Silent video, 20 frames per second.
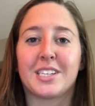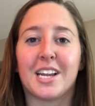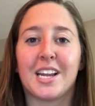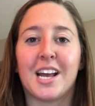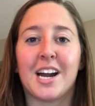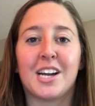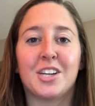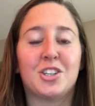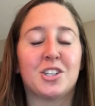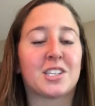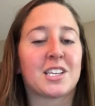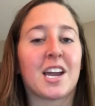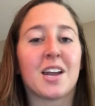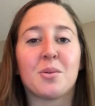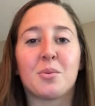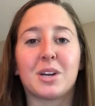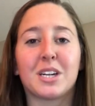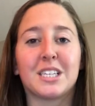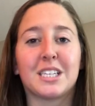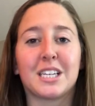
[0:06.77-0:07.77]
And I just kind
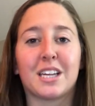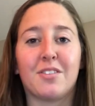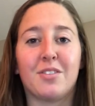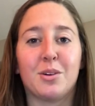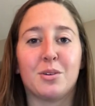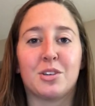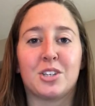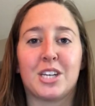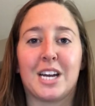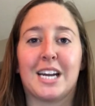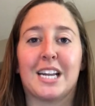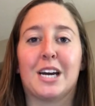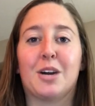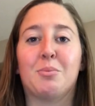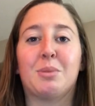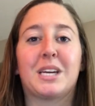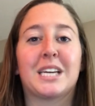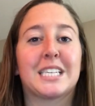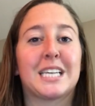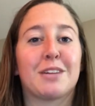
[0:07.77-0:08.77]
of wanted to give you a shout out
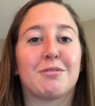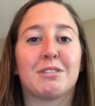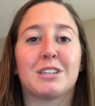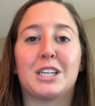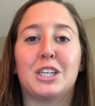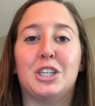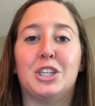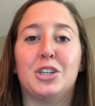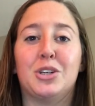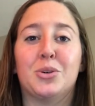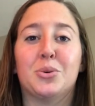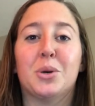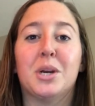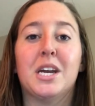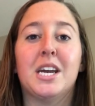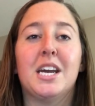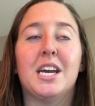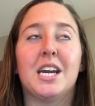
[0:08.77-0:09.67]
because I really do